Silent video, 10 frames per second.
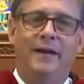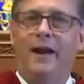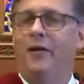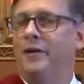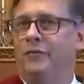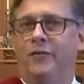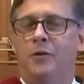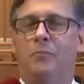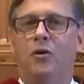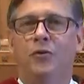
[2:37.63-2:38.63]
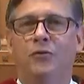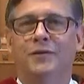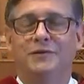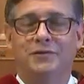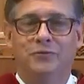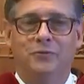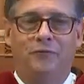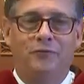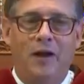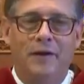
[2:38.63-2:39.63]
areas that are prone to
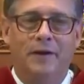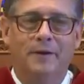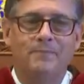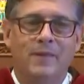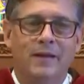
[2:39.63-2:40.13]
flooding.